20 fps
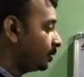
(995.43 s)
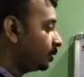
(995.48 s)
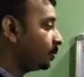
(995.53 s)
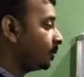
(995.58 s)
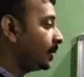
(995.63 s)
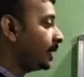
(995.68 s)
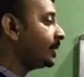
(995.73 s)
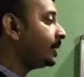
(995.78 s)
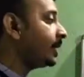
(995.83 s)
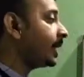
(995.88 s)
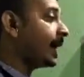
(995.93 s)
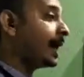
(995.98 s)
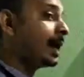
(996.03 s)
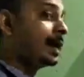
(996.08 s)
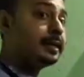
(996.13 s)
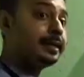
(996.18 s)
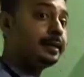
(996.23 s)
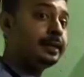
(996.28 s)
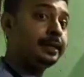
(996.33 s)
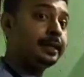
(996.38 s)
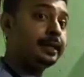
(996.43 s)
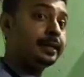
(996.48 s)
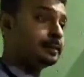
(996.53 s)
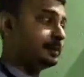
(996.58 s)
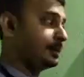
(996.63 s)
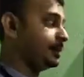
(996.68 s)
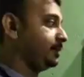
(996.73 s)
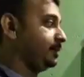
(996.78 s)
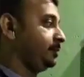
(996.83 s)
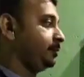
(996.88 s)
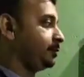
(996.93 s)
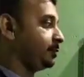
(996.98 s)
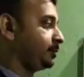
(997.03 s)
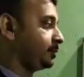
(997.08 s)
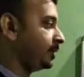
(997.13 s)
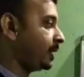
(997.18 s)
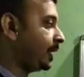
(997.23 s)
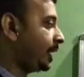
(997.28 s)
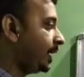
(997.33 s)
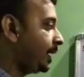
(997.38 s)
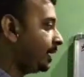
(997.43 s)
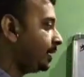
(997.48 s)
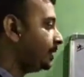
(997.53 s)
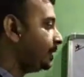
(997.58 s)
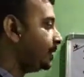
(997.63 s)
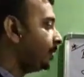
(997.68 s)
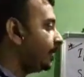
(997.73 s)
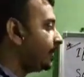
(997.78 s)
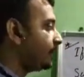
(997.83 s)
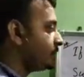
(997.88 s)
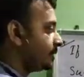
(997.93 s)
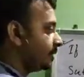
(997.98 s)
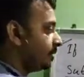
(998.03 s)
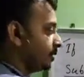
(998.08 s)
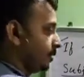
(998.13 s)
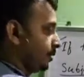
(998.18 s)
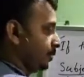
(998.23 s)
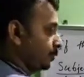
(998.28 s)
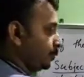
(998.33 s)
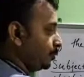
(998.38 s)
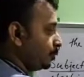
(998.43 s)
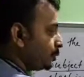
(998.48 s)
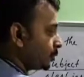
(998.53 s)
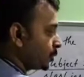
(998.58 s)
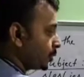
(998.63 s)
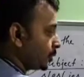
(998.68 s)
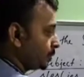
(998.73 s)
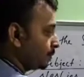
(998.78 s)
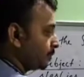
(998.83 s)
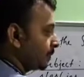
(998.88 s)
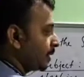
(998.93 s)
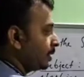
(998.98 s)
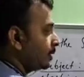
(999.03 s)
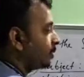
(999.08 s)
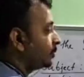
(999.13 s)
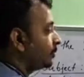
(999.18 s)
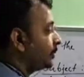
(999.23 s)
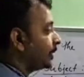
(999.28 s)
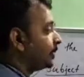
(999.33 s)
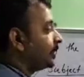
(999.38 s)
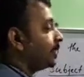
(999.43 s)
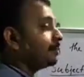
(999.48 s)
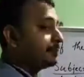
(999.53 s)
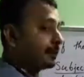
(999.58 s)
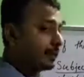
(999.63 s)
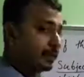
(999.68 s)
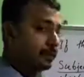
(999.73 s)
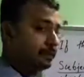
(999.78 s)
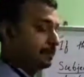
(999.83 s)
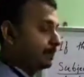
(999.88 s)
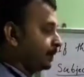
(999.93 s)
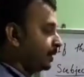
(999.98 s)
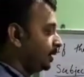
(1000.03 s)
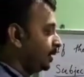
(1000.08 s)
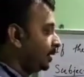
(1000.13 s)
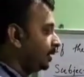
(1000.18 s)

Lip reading: When IES is used with the verb